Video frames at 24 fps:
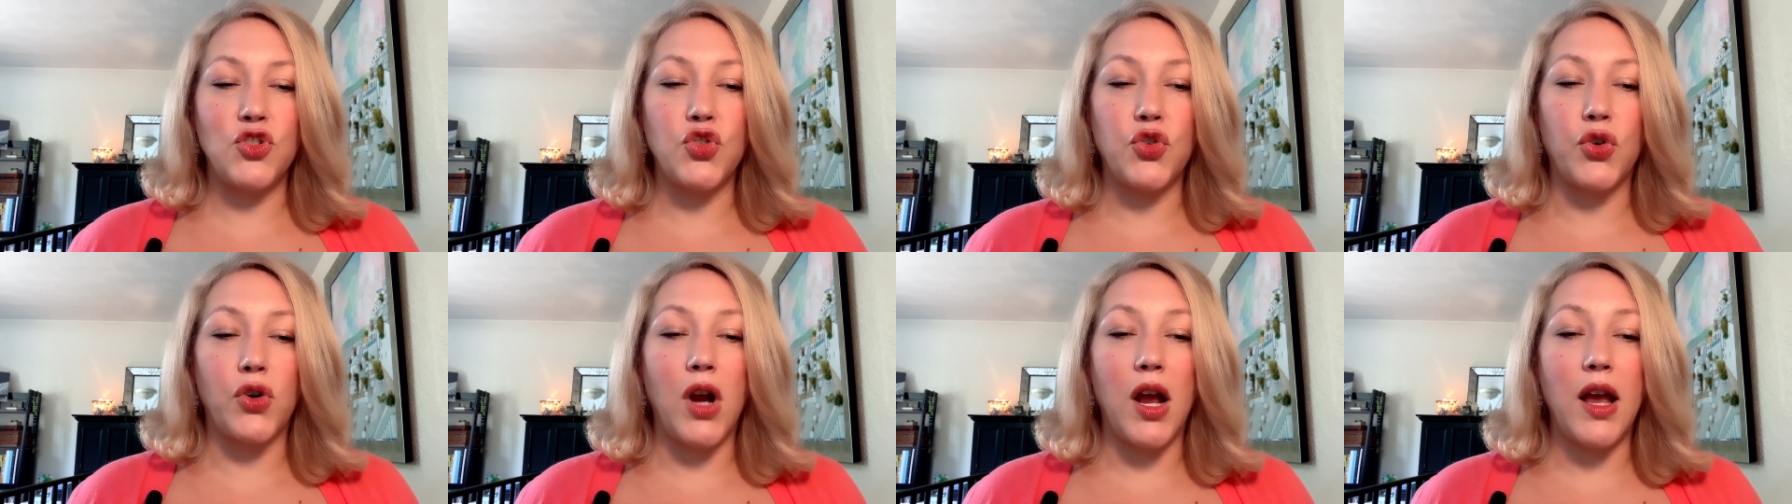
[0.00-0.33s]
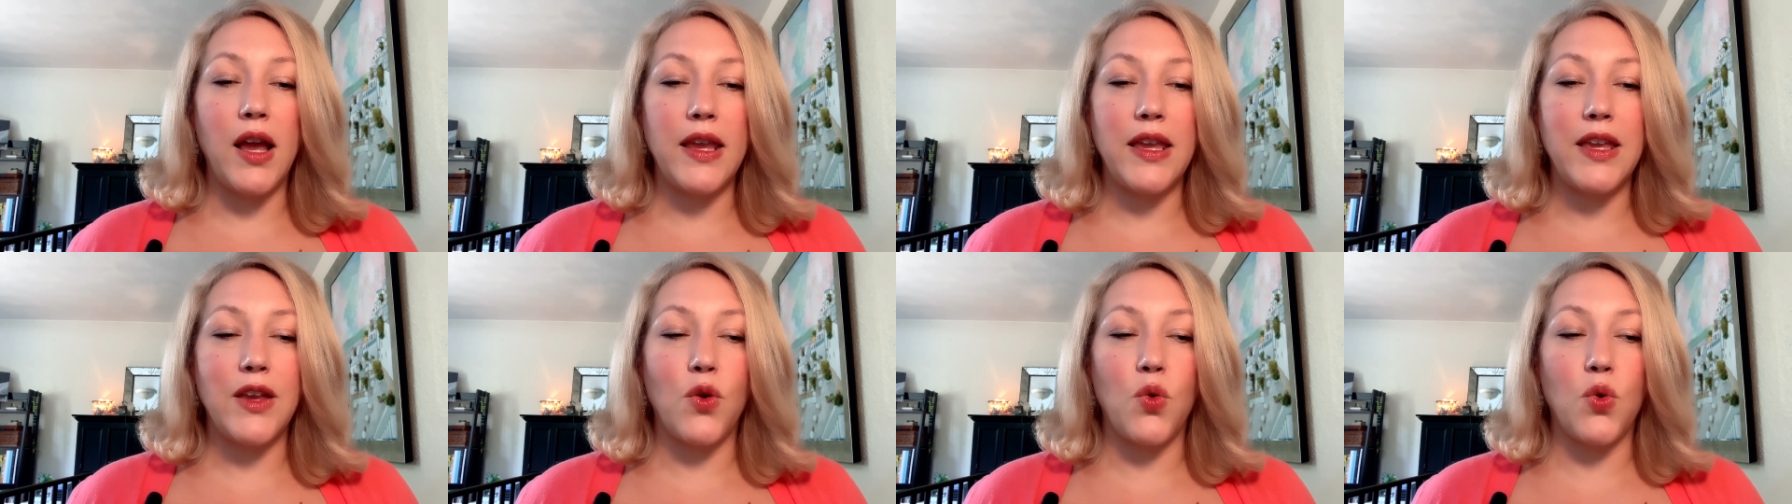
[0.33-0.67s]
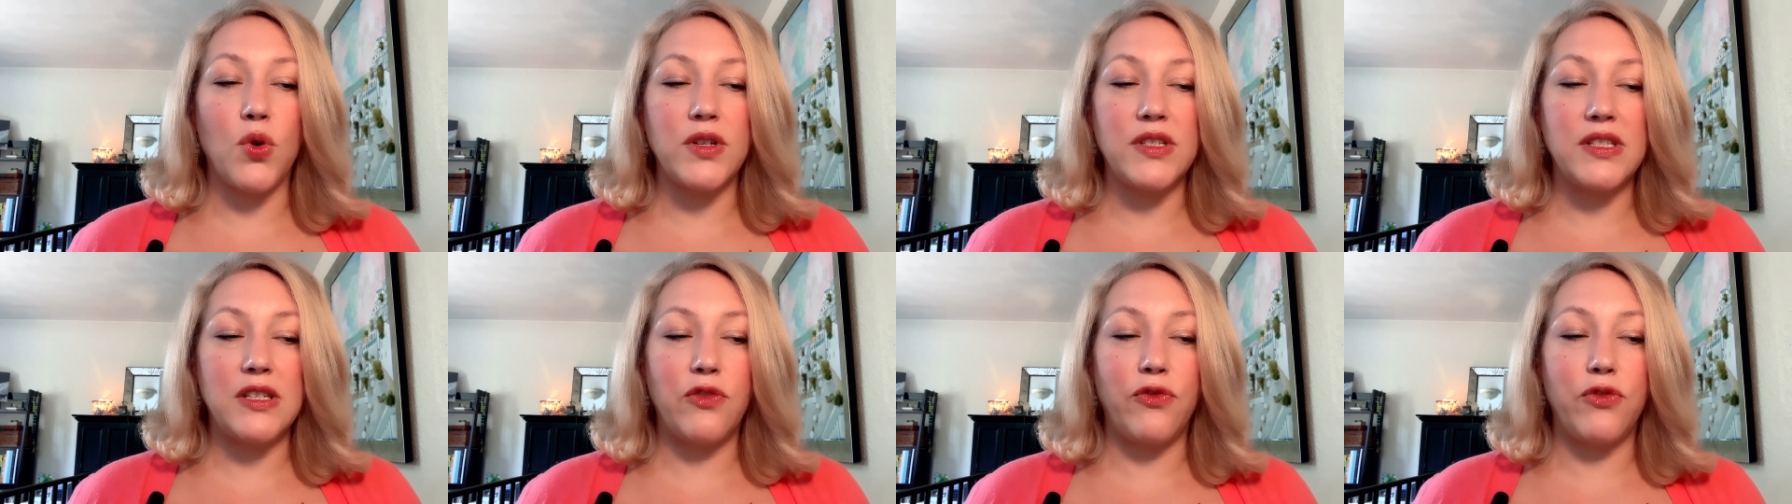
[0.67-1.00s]
trying
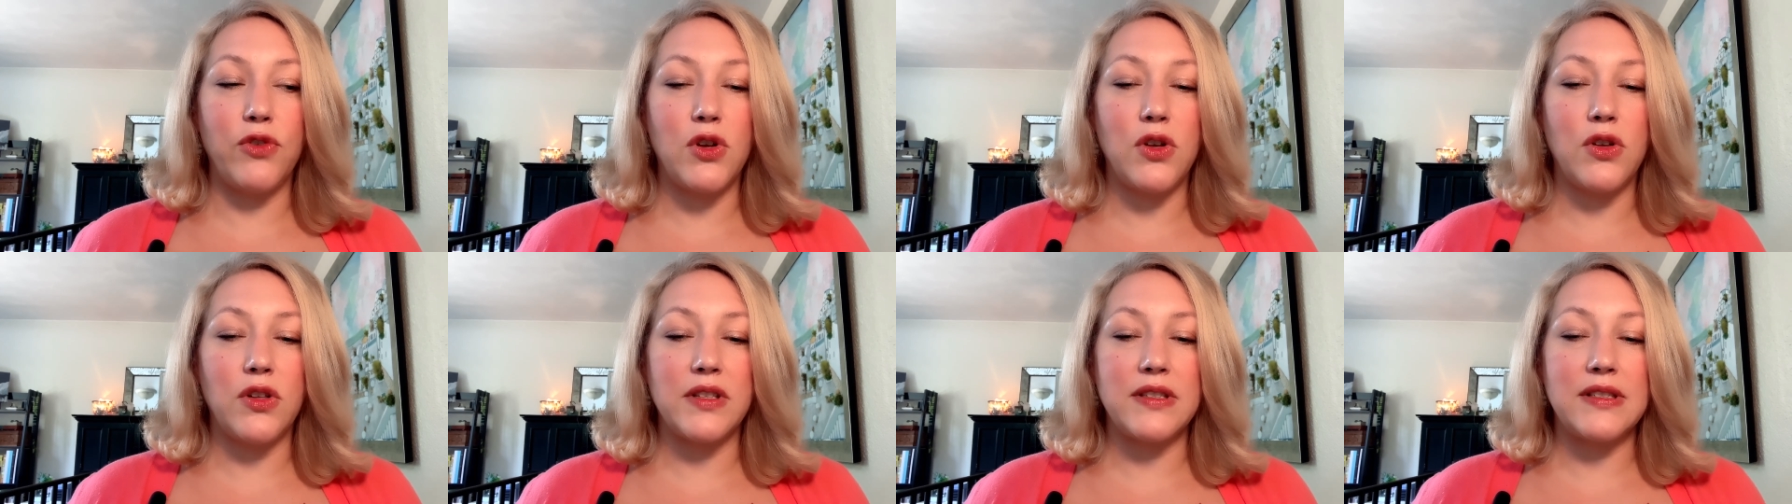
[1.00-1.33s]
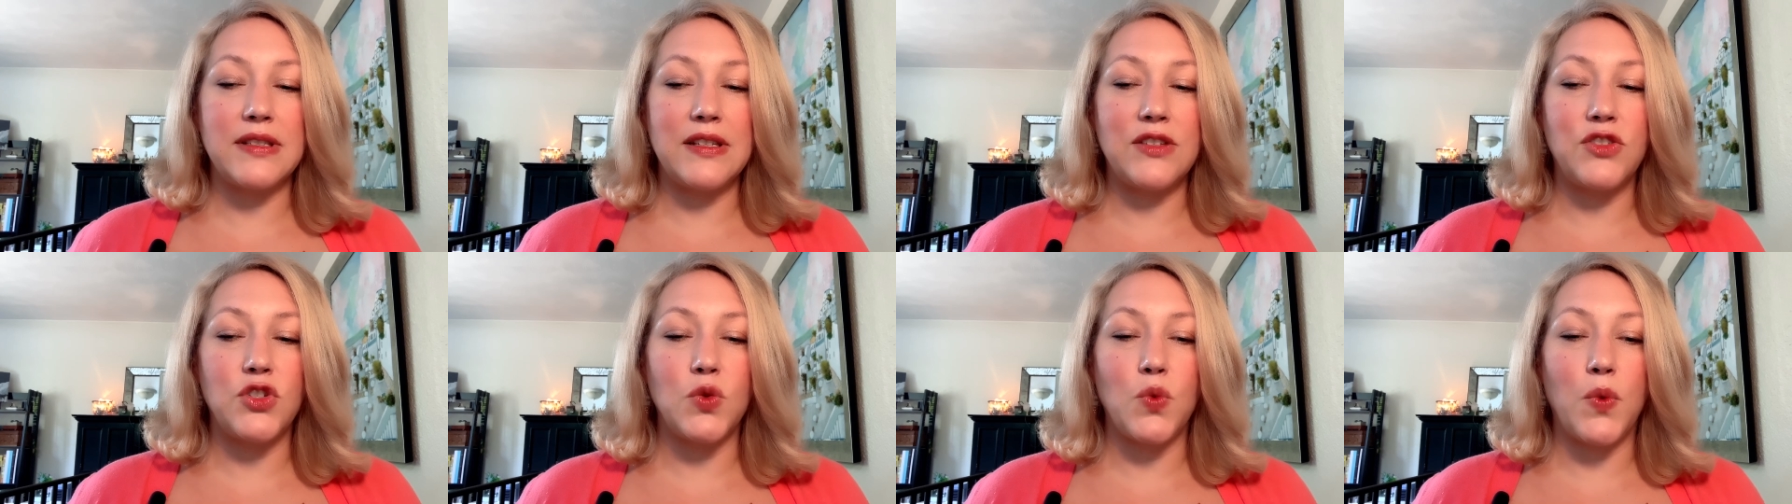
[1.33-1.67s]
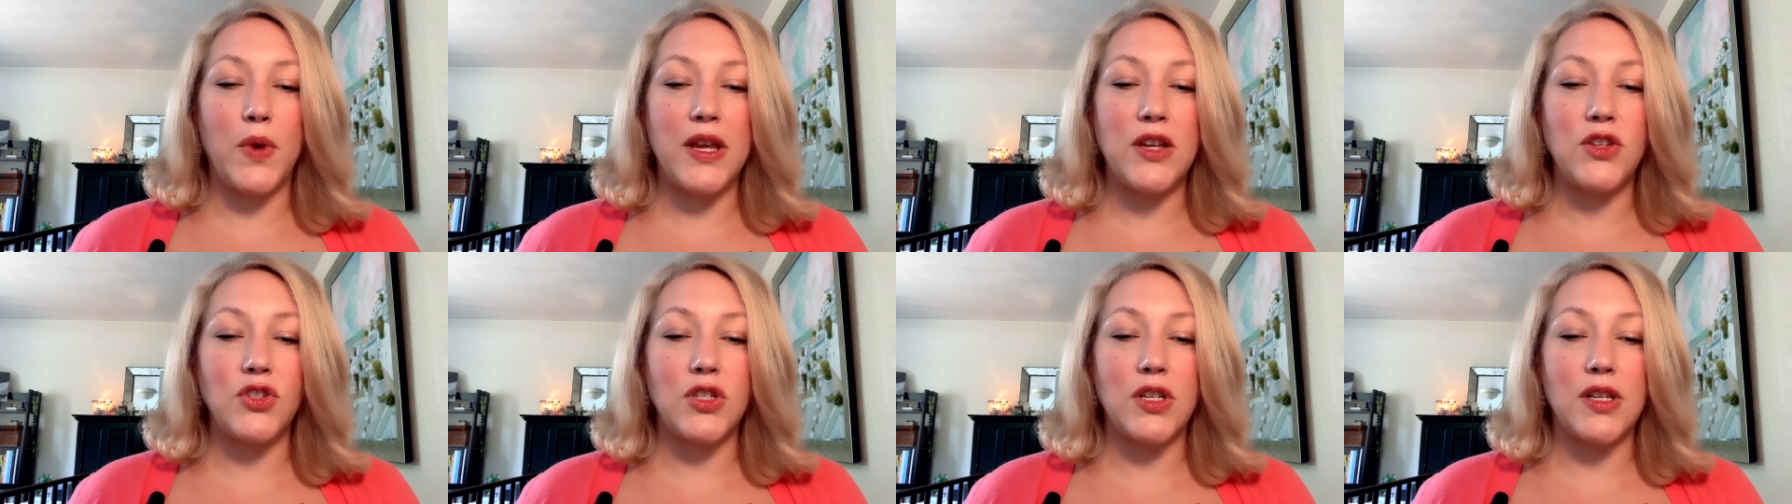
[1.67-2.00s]
or difficult
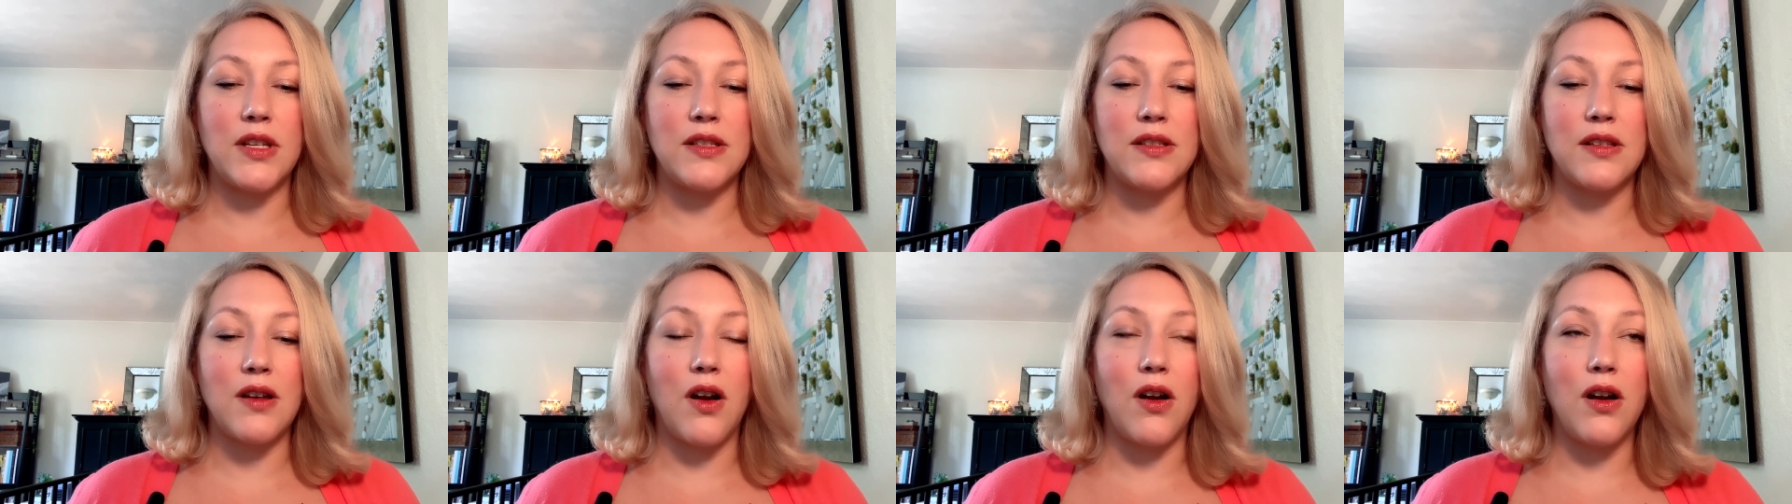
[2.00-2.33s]
situations